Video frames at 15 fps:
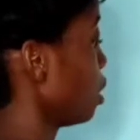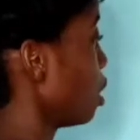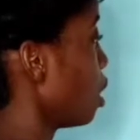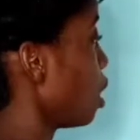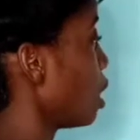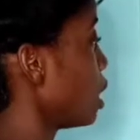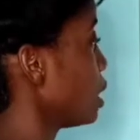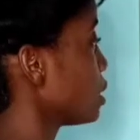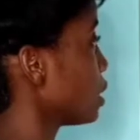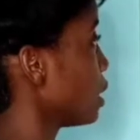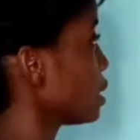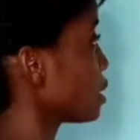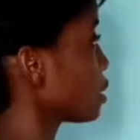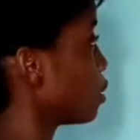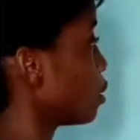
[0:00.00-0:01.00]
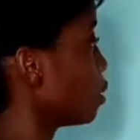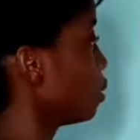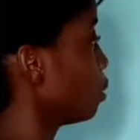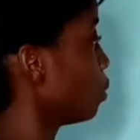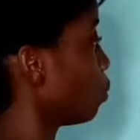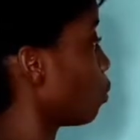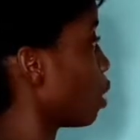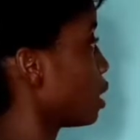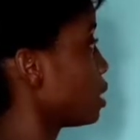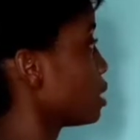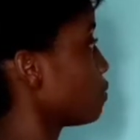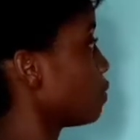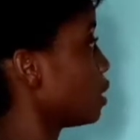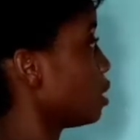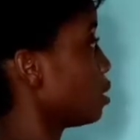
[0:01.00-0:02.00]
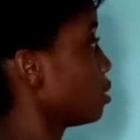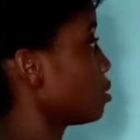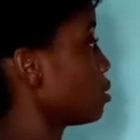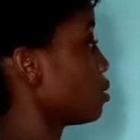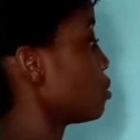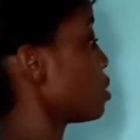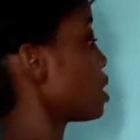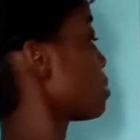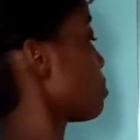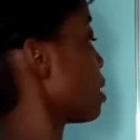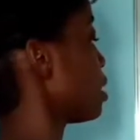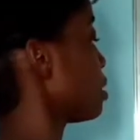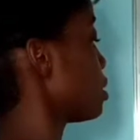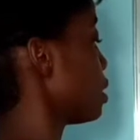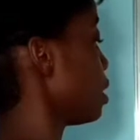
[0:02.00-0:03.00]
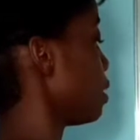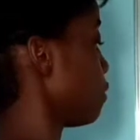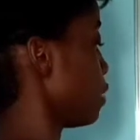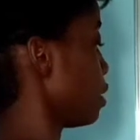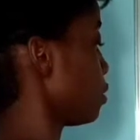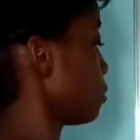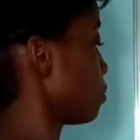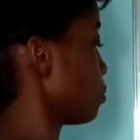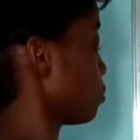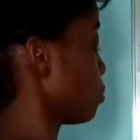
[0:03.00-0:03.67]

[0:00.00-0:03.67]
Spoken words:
All right, so let's go. What is v? 2x minus 11.